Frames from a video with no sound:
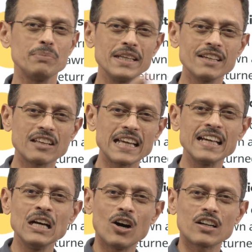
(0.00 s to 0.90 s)
B given A,
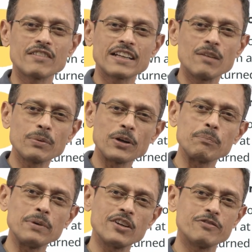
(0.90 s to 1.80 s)
or are we computing
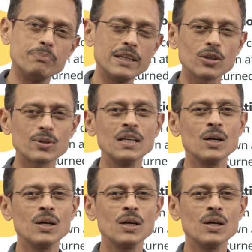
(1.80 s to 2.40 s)
P of B alone?